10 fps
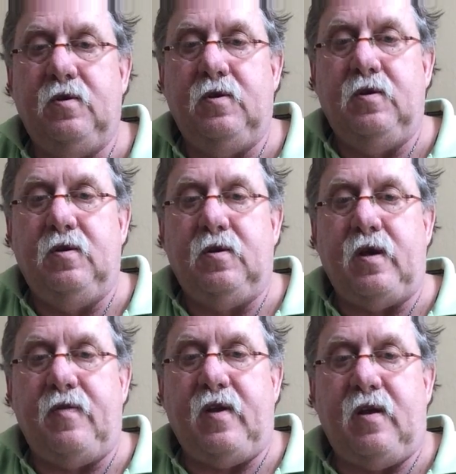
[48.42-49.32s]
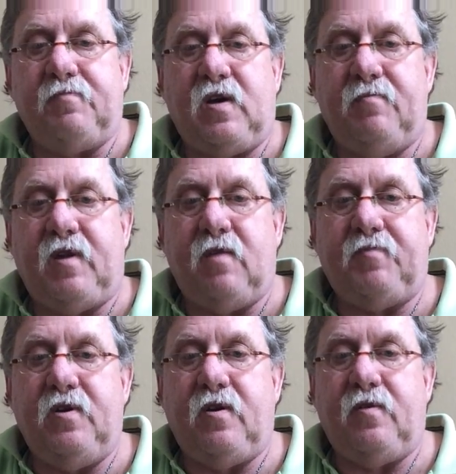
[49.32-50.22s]
and then I'm coming
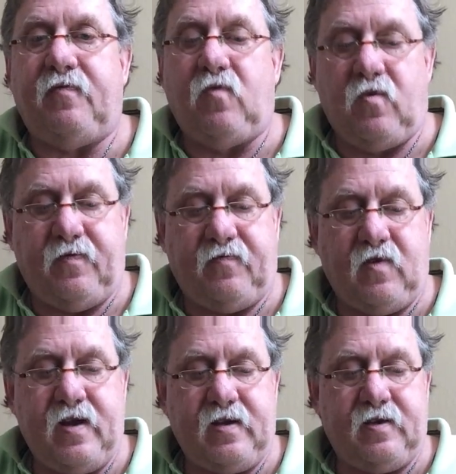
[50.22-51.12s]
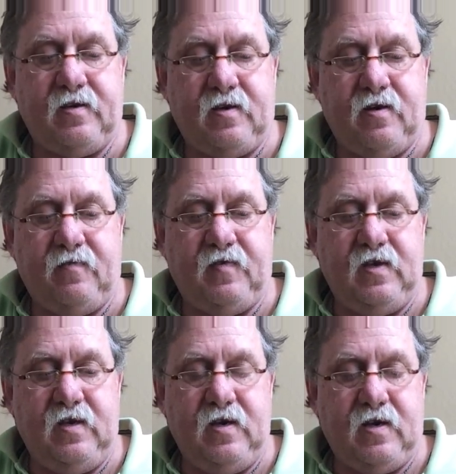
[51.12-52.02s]
up here to the 4th fret of
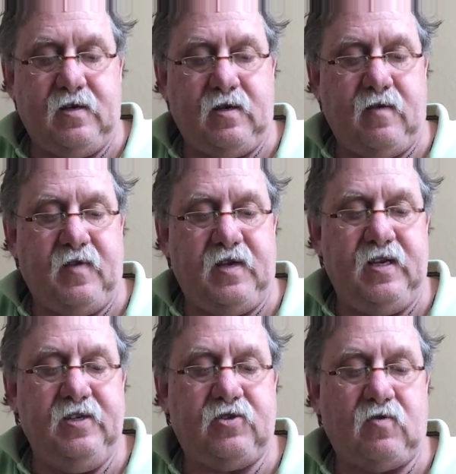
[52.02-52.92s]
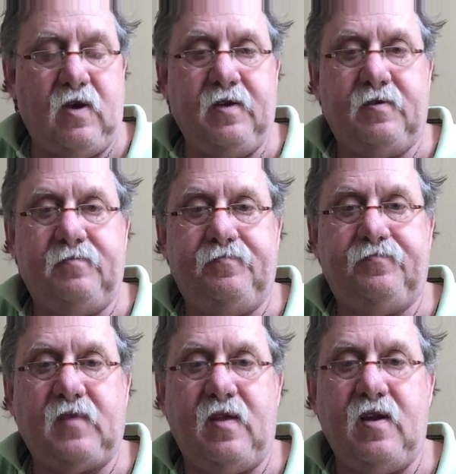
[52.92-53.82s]
the D string,
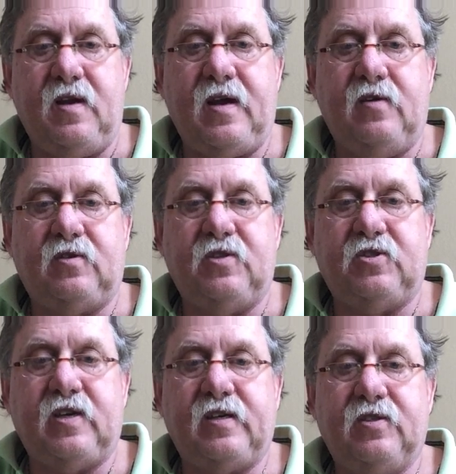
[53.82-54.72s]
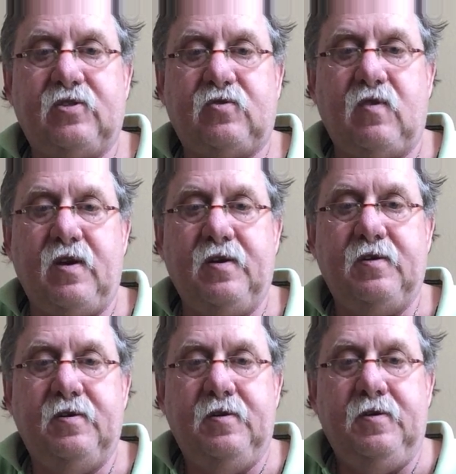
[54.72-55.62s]
and then down to the 2nd string,
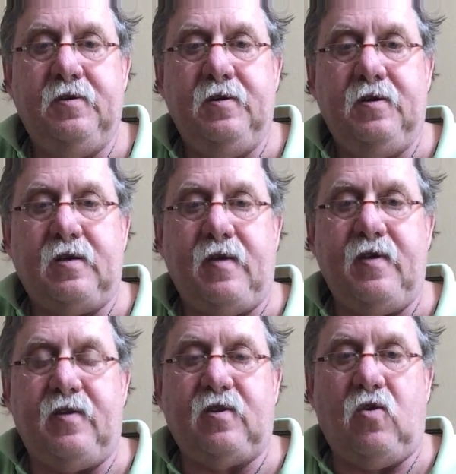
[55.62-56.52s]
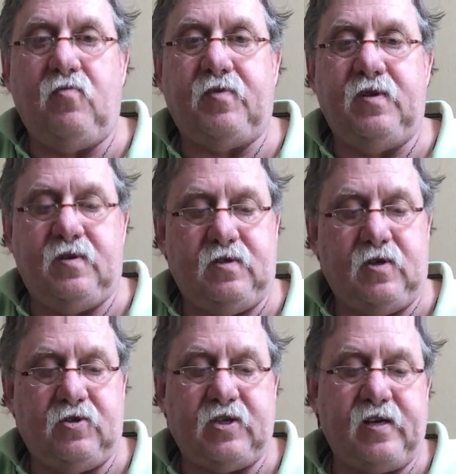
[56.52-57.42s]
and then open,
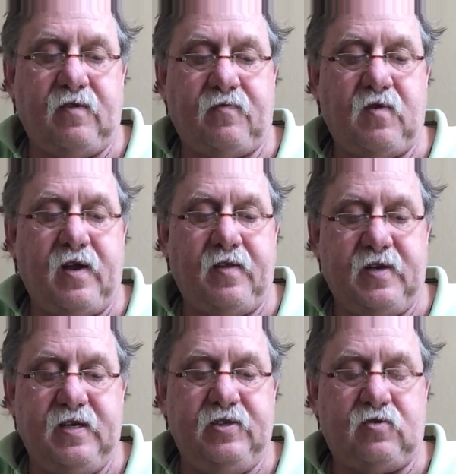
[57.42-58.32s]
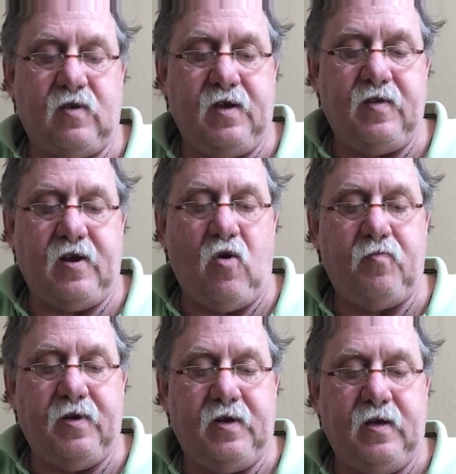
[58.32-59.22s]
or 2nd fret of the D string, and then
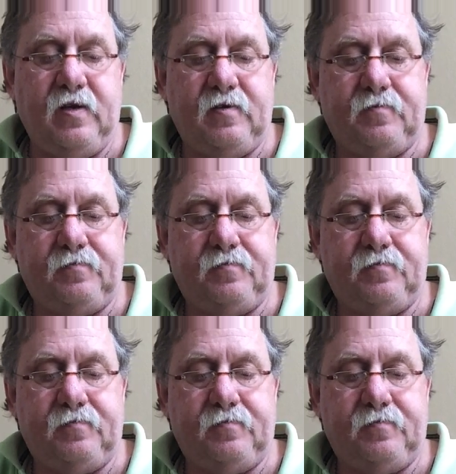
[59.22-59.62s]
open D.